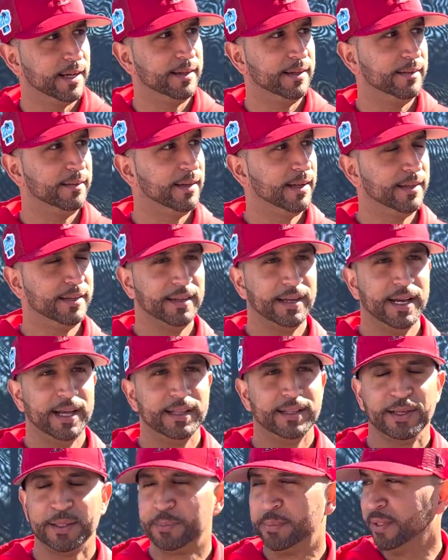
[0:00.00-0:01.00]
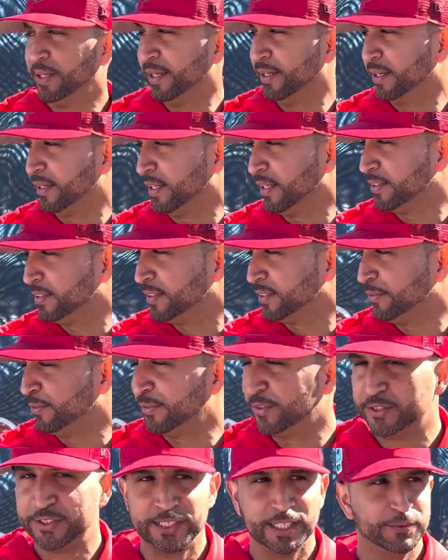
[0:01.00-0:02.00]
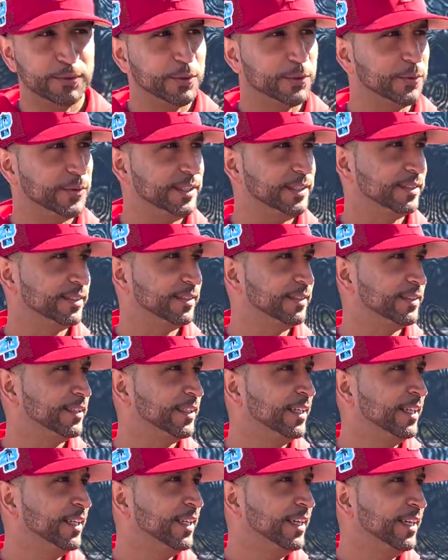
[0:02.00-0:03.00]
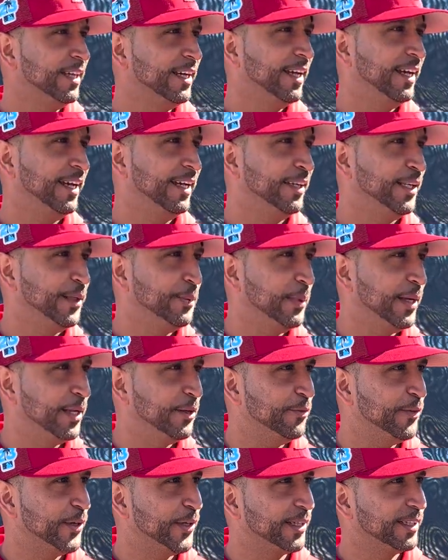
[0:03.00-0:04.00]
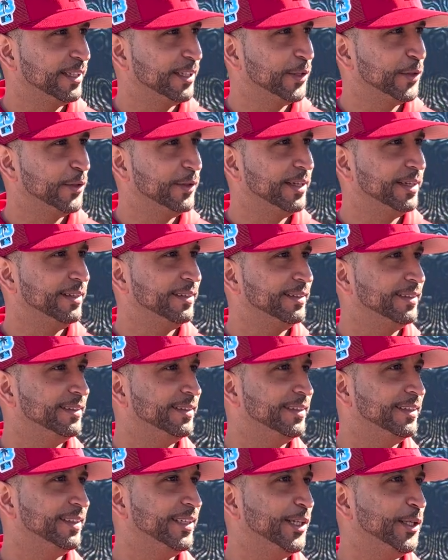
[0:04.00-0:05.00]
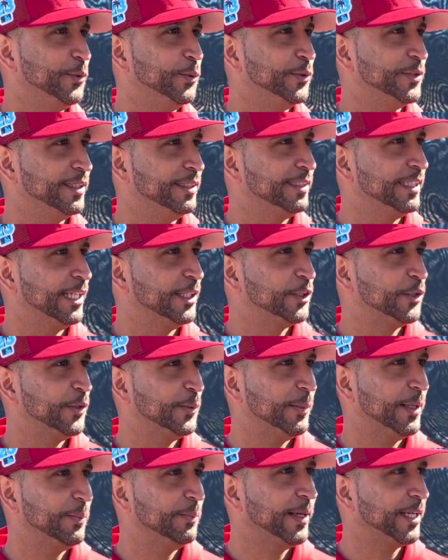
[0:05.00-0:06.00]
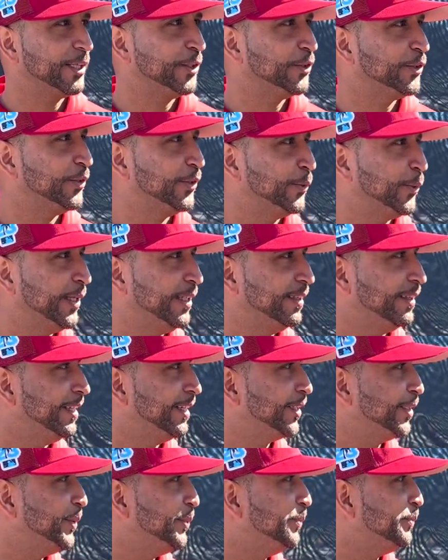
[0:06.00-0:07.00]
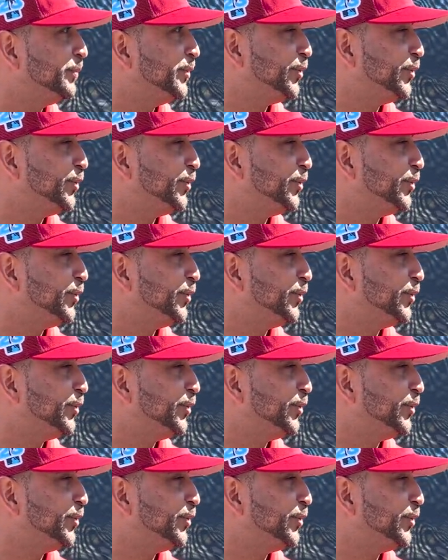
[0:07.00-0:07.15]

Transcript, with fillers: I, I, did not like playing against him for several reasons, and he made it very clear that he was intentional about making sure we didn't like him.